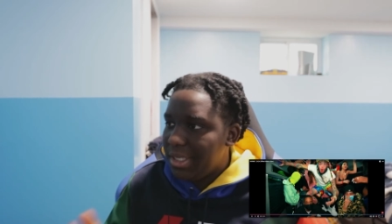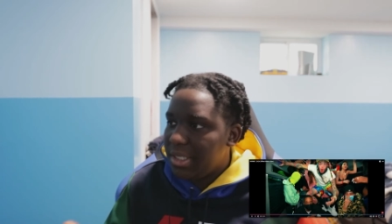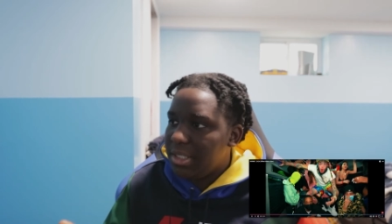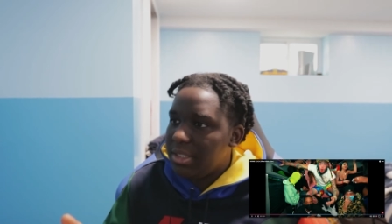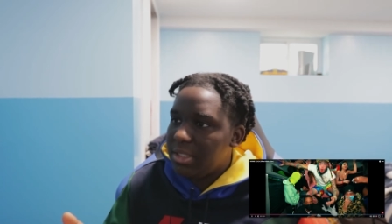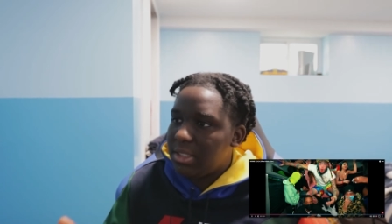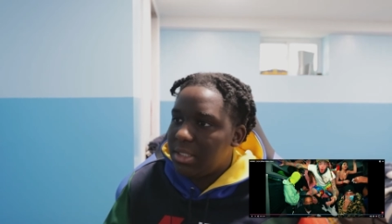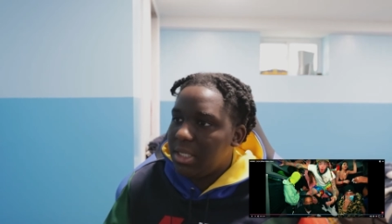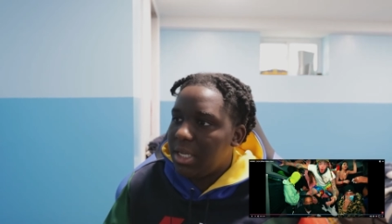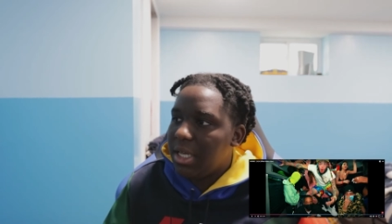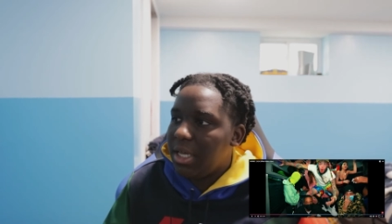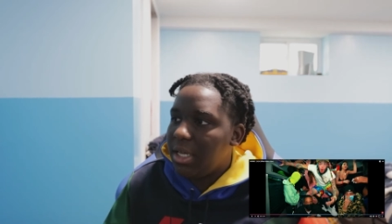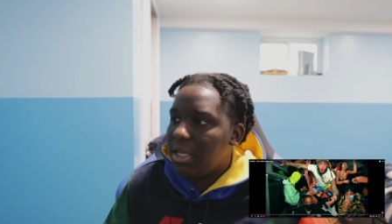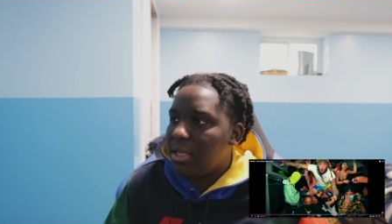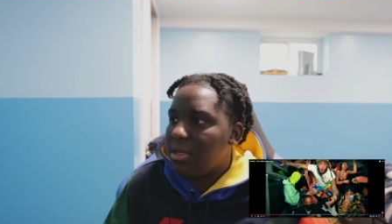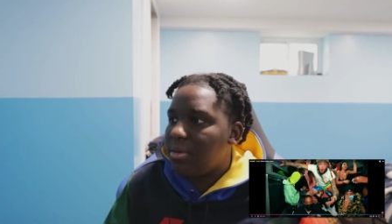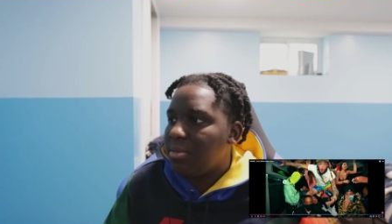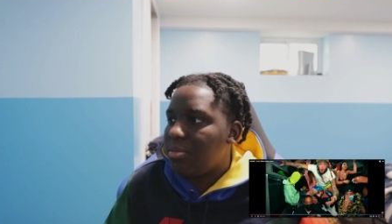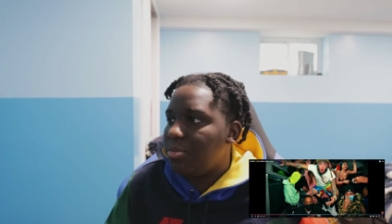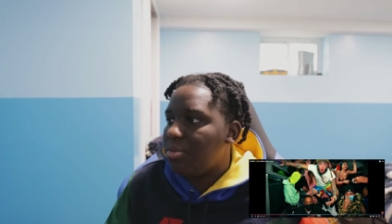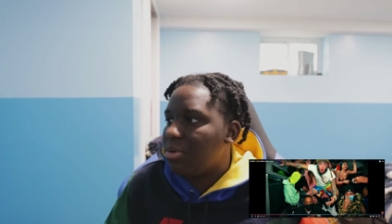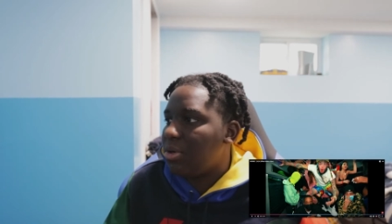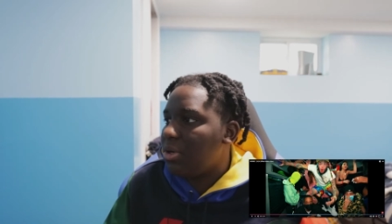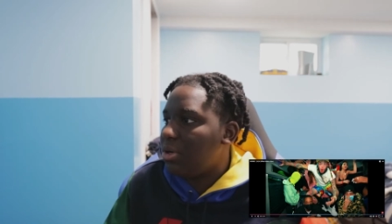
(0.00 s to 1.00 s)
It's like,
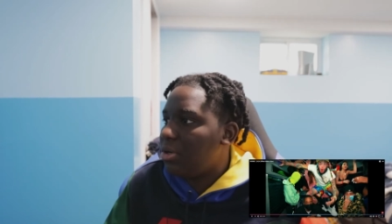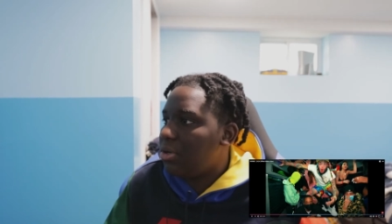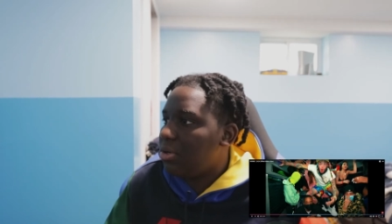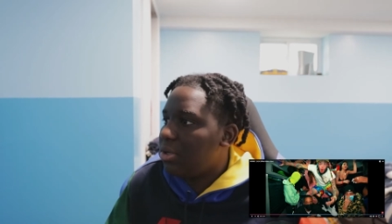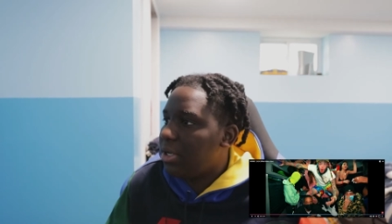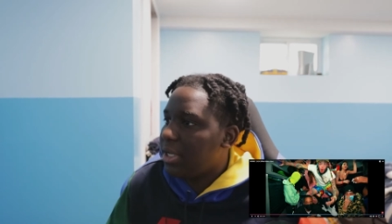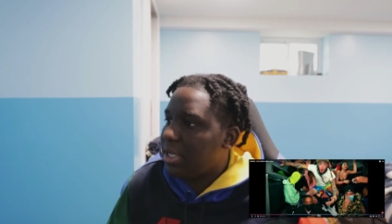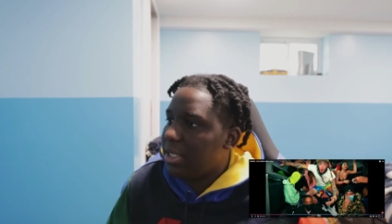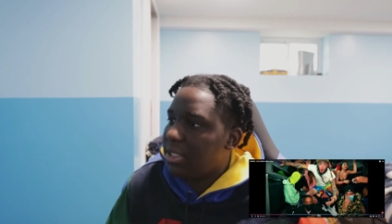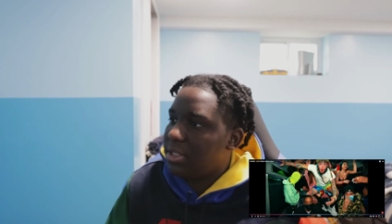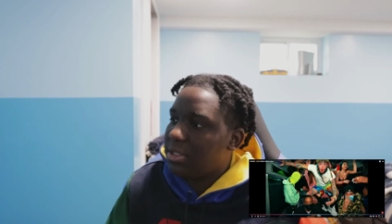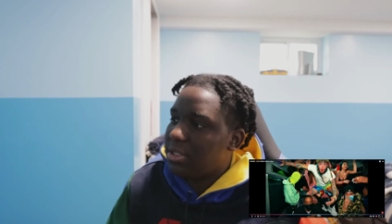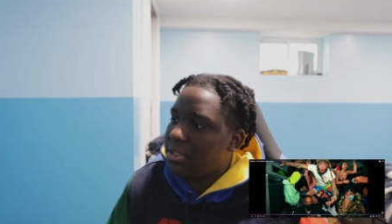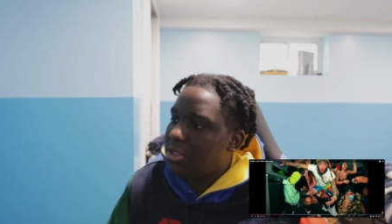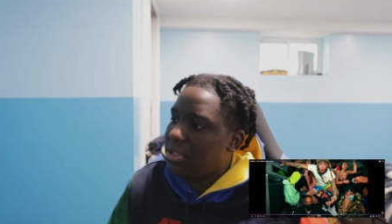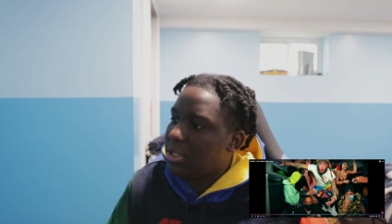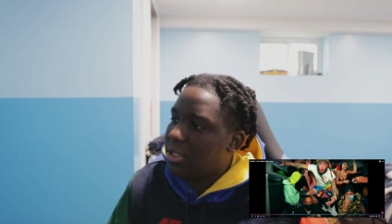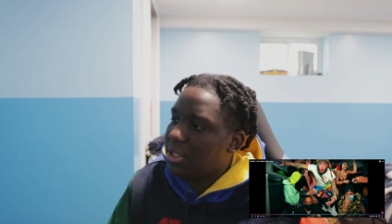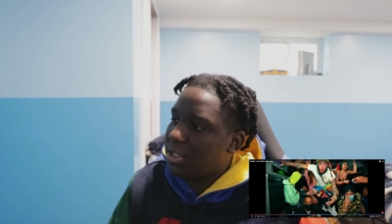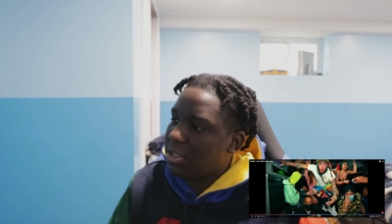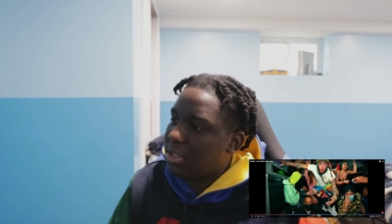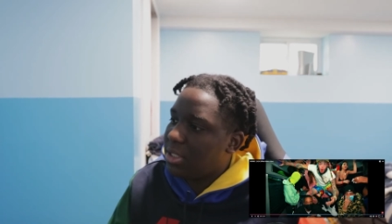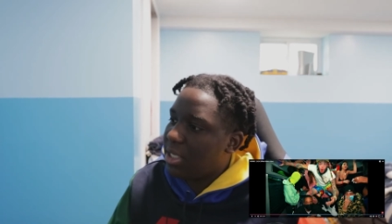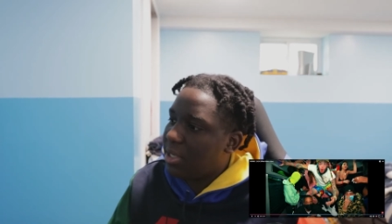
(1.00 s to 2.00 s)
bro, like, this
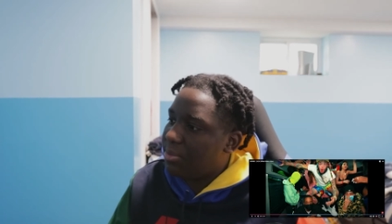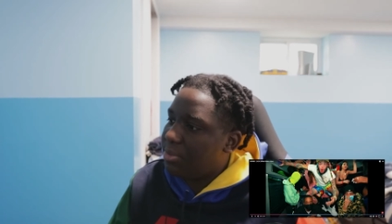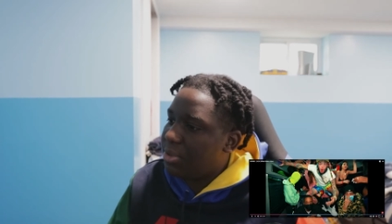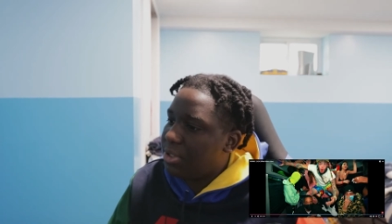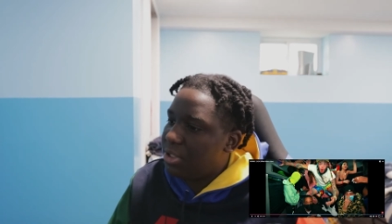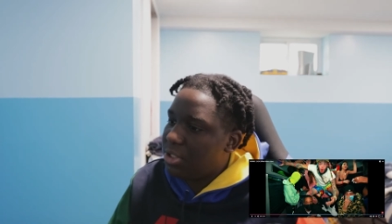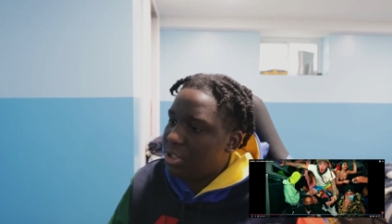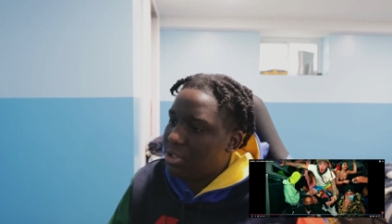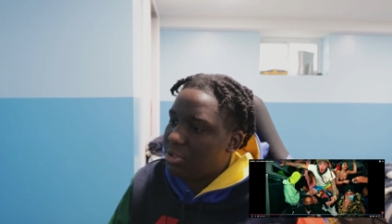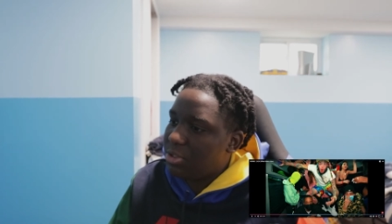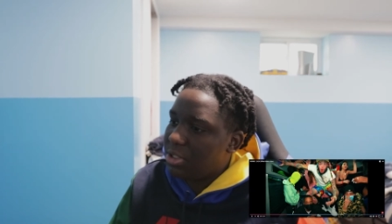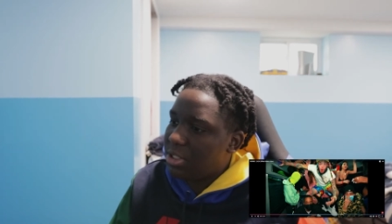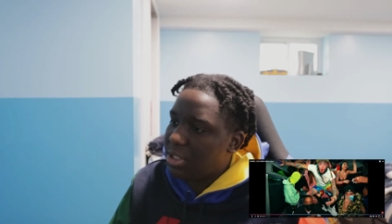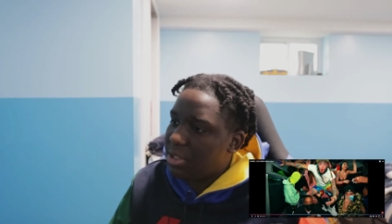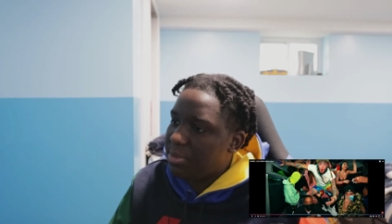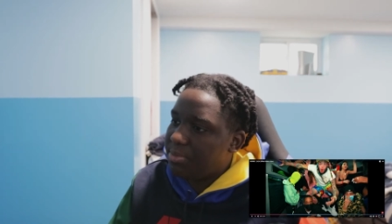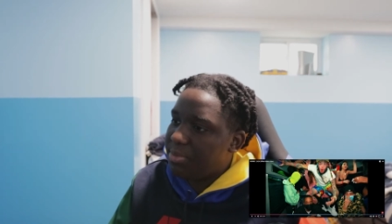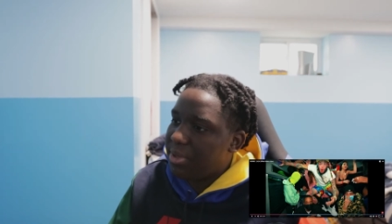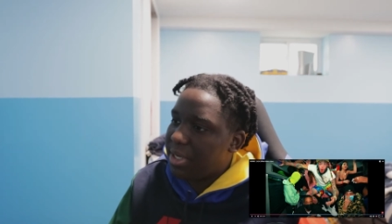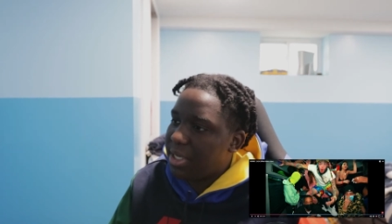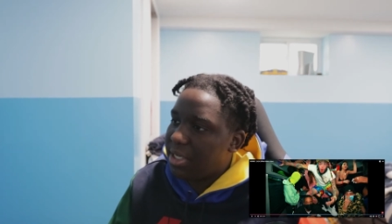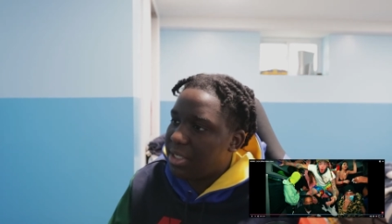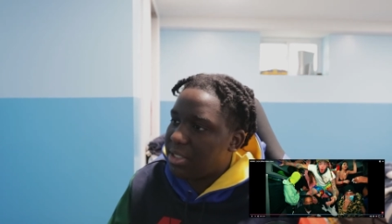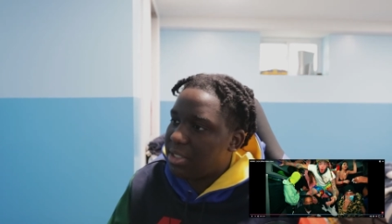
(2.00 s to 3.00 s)
other type of
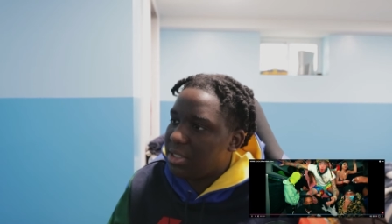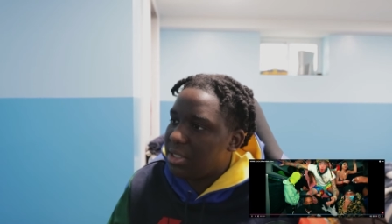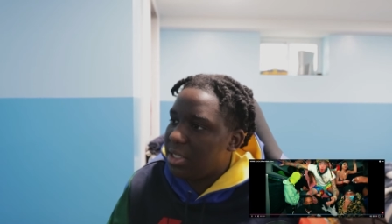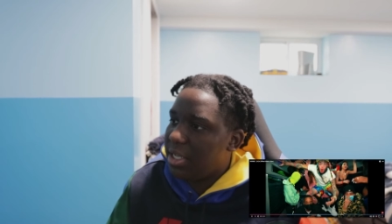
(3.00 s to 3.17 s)
disrespect.